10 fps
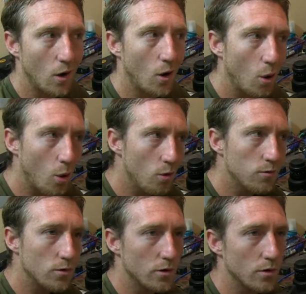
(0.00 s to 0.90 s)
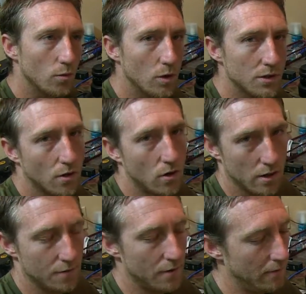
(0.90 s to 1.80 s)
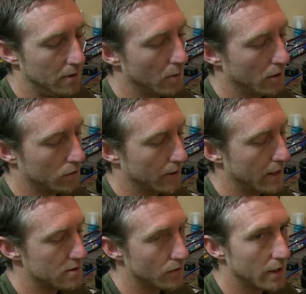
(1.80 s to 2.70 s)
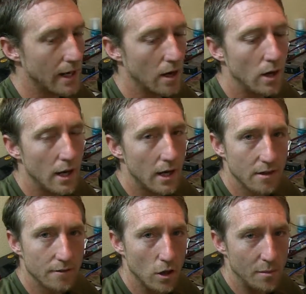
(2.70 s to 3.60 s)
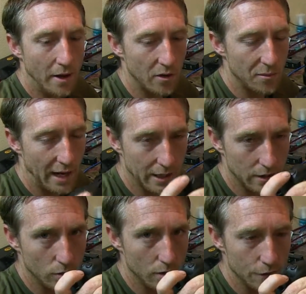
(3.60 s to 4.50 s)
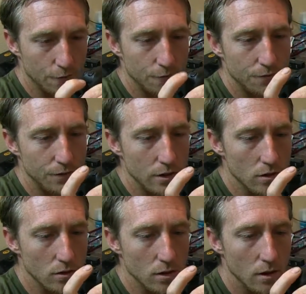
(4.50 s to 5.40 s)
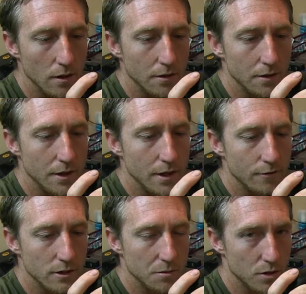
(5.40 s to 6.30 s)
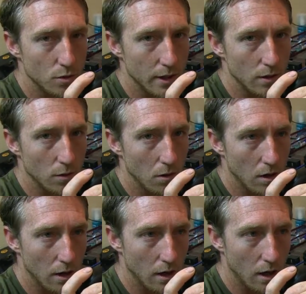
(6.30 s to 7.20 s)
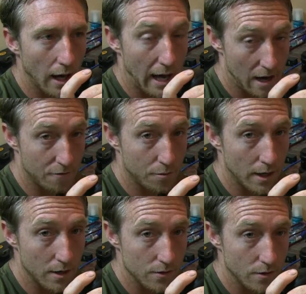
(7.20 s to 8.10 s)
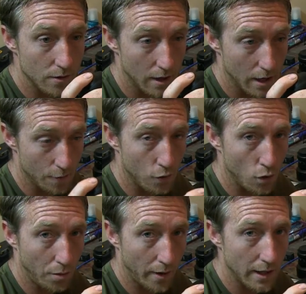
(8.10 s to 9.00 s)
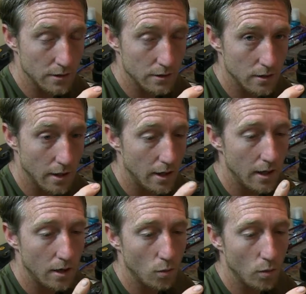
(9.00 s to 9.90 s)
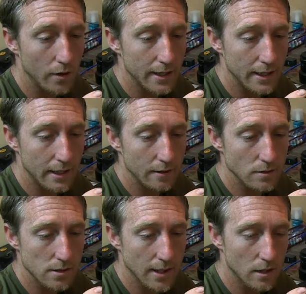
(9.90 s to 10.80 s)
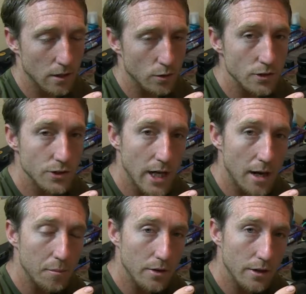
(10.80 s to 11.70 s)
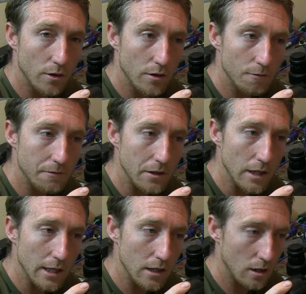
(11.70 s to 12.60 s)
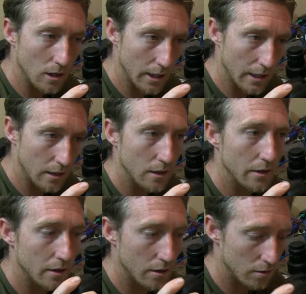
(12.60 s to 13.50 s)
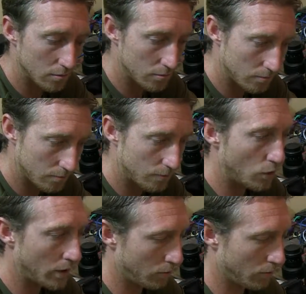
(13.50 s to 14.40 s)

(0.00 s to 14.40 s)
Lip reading: over what's on the 5D Mark III as of right now. The Vello battery pack, you can feel the difference between a half press and a full press, where it gives us like little stopper. You can feel it. Click, full